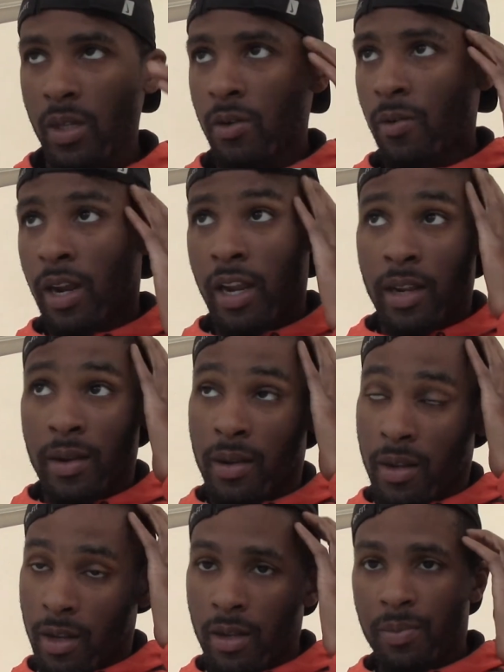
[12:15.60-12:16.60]
Right?
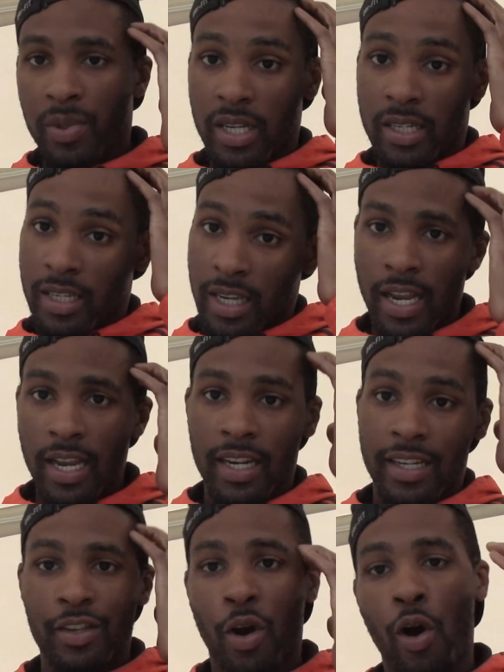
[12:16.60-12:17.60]
Because again,
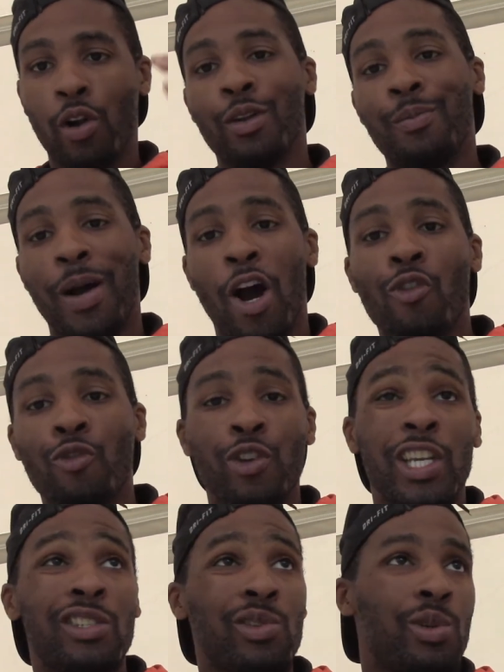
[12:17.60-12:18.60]
it's all about
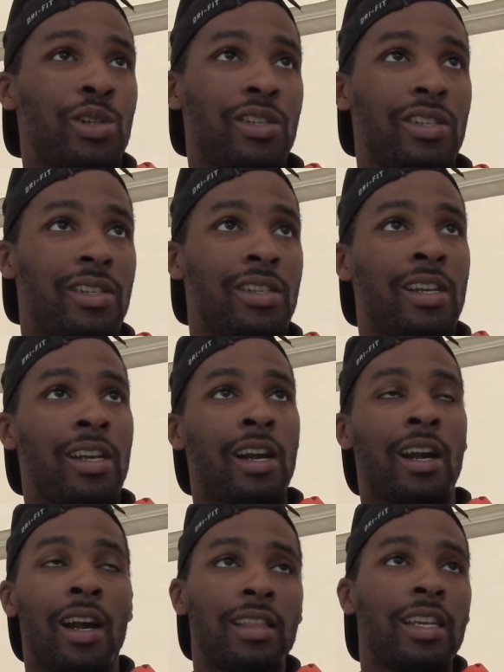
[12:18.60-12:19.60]
resources.
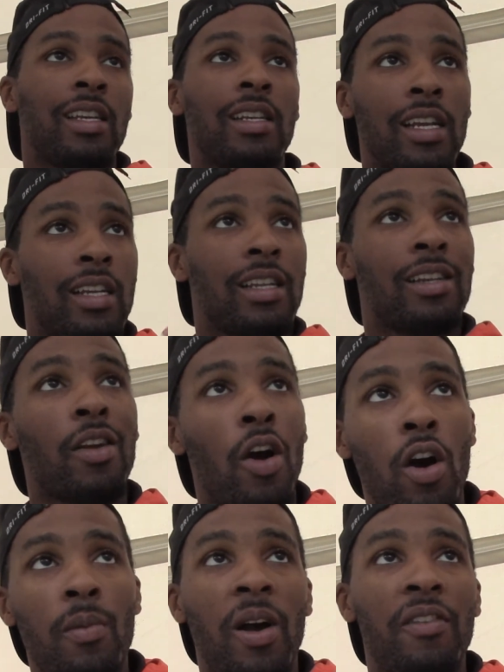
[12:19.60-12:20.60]
I think again,
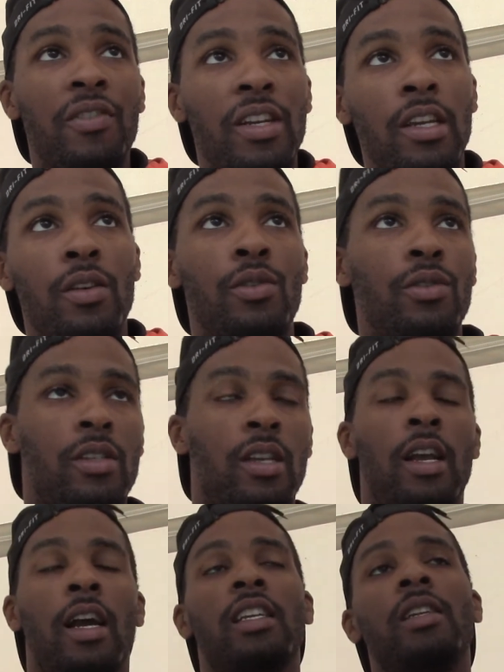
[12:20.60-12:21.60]
all my videos,
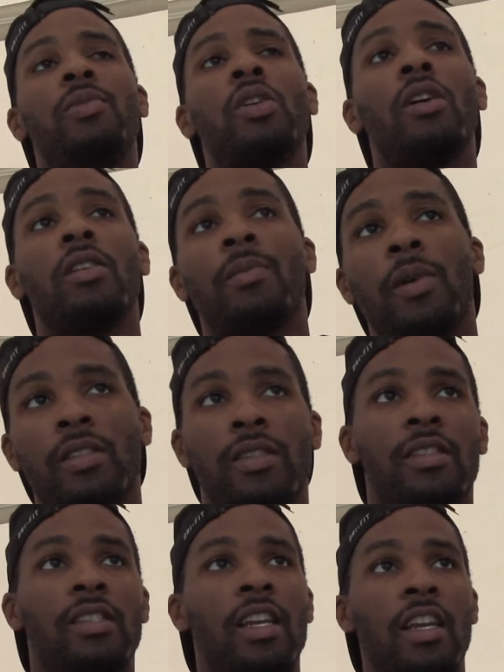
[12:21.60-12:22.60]
I keep talking about the
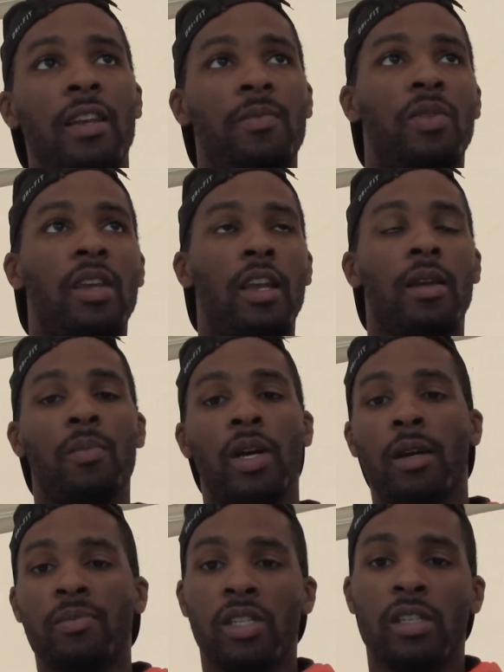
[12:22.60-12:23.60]
same thing, but
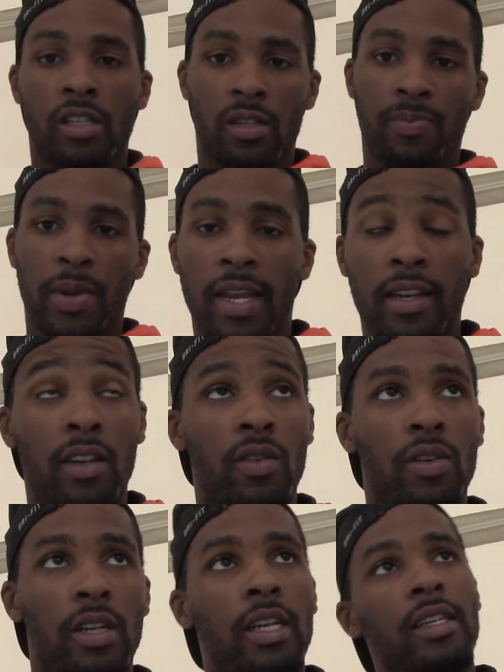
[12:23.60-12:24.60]
I'm just expanding
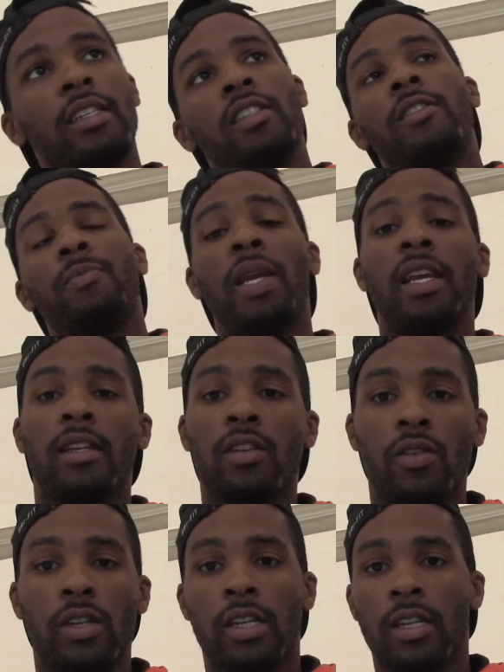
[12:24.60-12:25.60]
on it, and
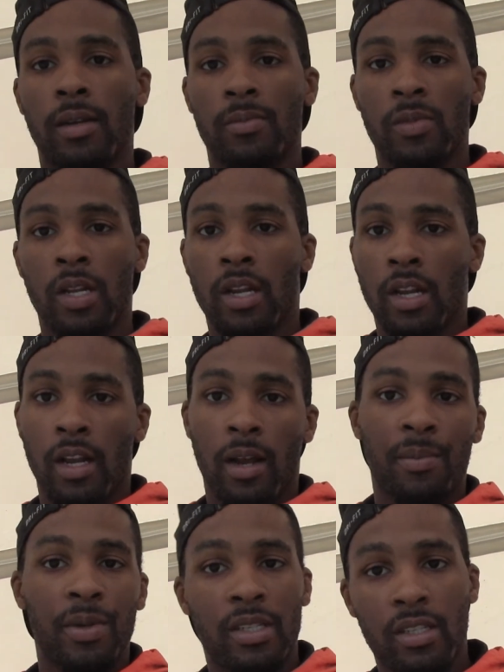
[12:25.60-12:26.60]
I'm
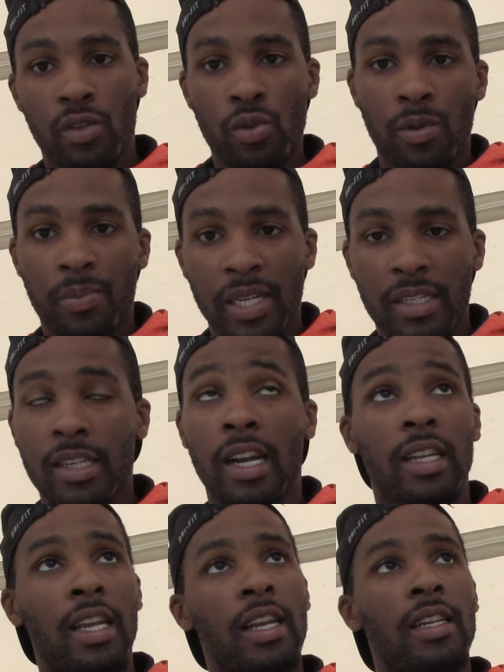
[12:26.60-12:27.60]
gonna just do the best that I
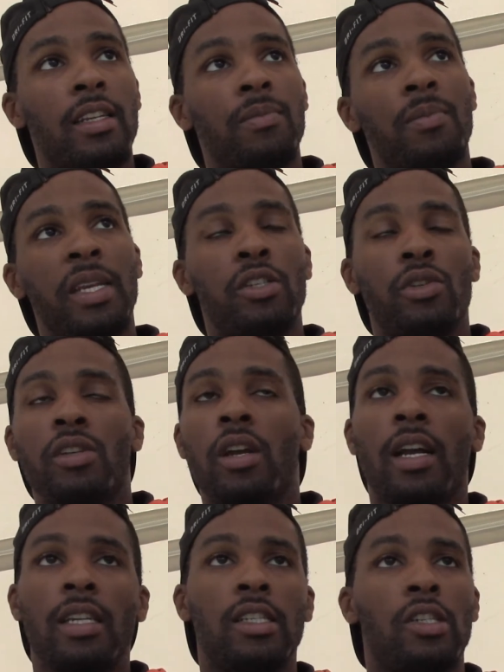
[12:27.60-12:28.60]
can to make sure
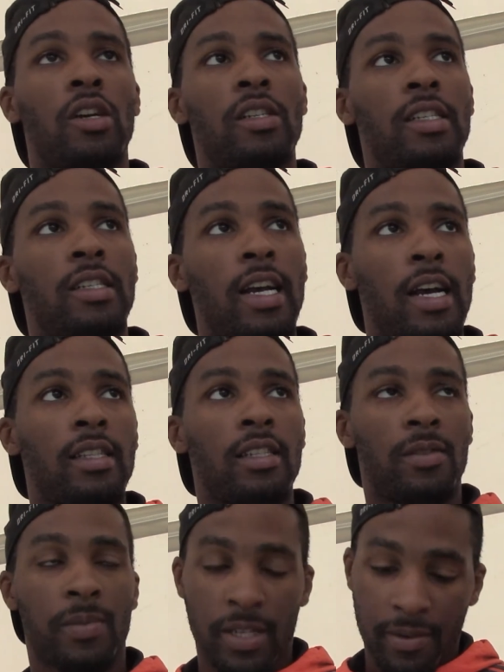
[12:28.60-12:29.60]
I get y'all this
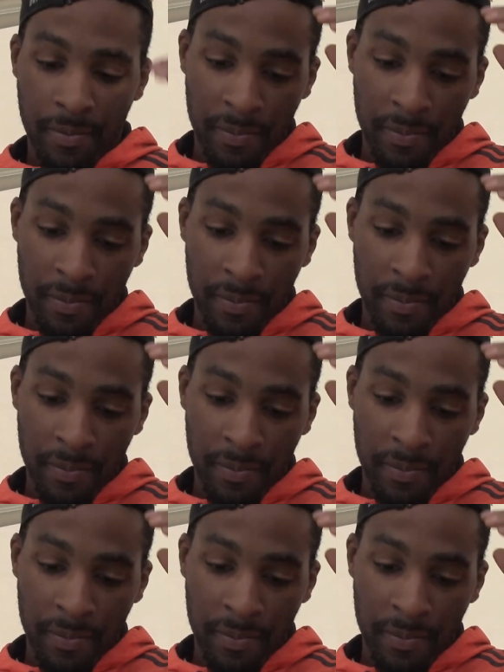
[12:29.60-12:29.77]
knowledge, man.